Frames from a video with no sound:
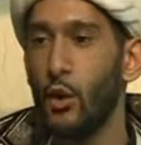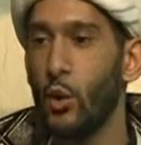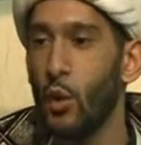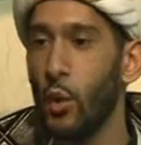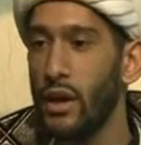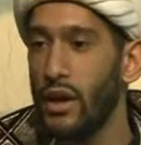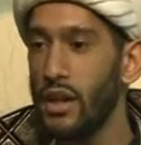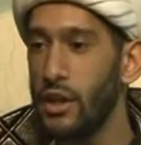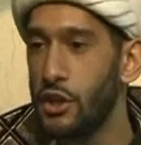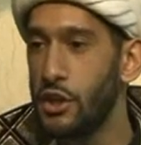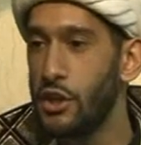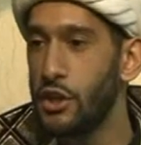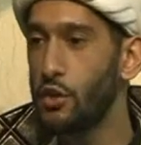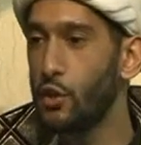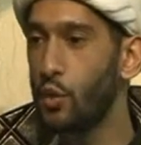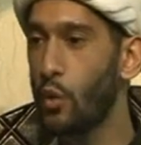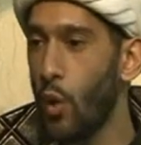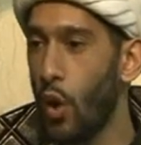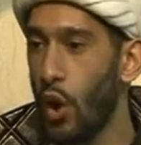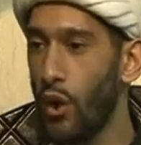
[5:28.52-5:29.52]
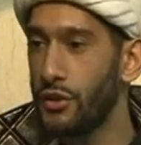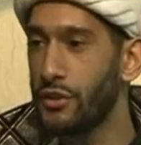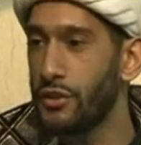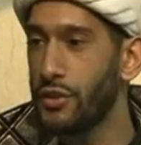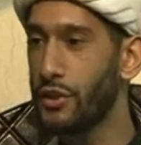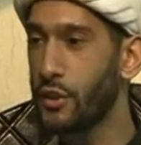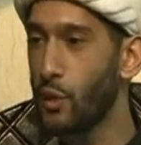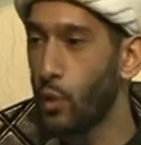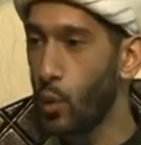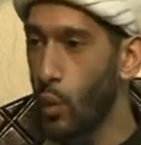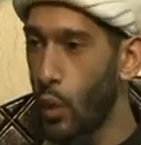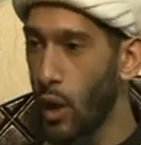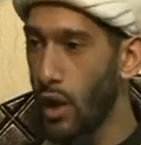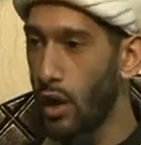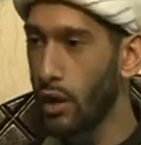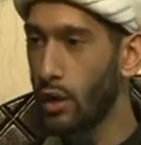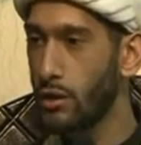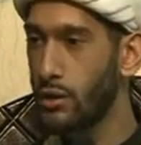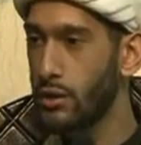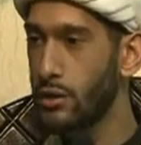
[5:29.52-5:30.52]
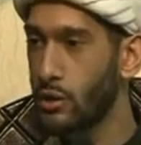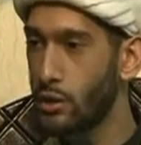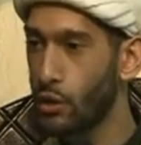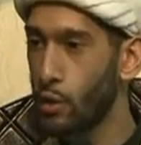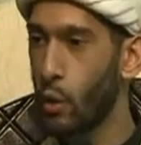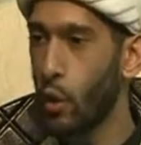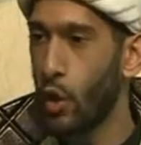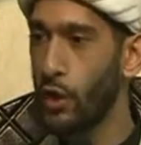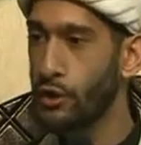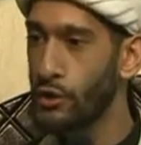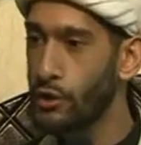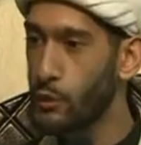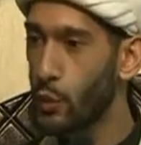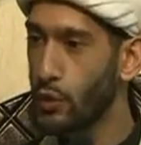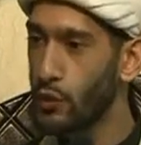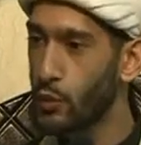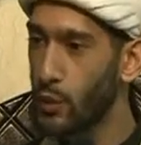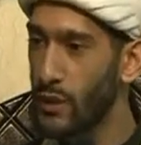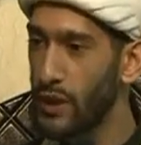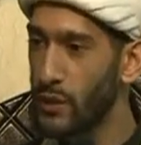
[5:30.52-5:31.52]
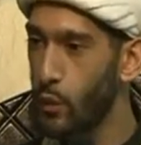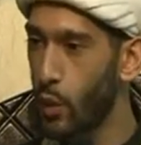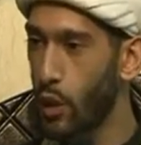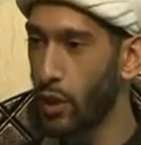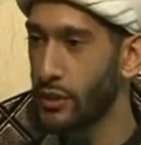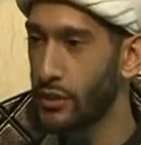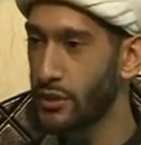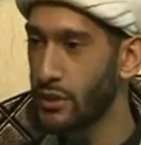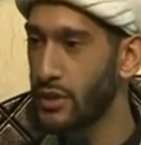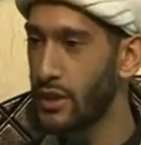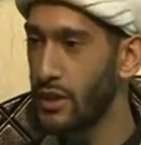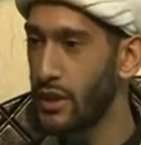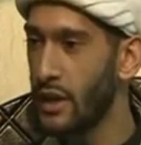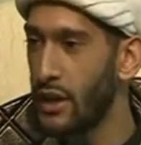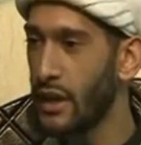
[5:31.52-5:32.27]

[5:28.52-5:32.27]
We should want the world to want what we want.